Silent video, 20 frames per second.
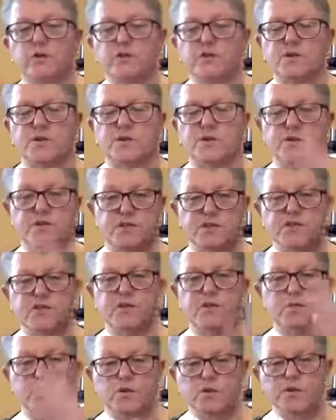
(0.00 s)
so it
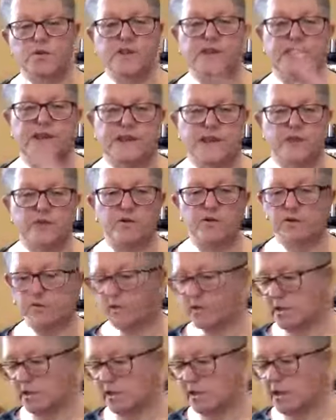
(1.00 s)
uses what's in the air as
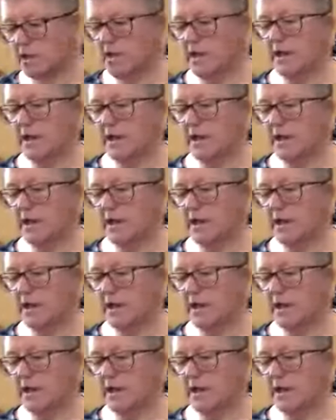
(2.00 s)
well